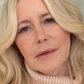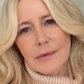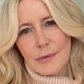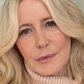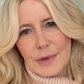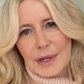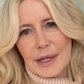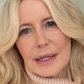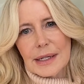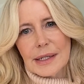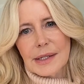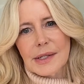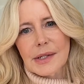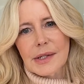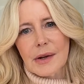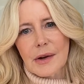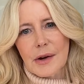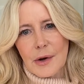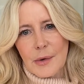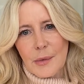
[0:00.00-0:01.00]
reads
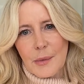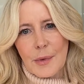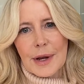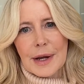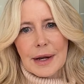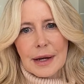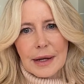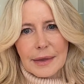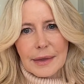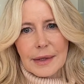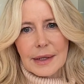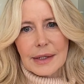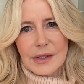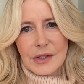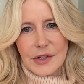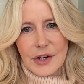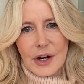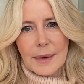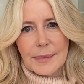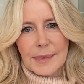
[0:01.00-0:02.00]
are winning these
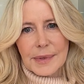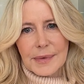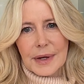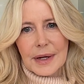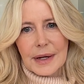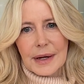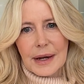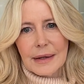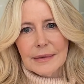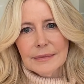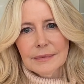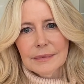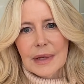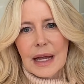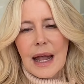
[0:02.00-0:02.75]
jobs right now.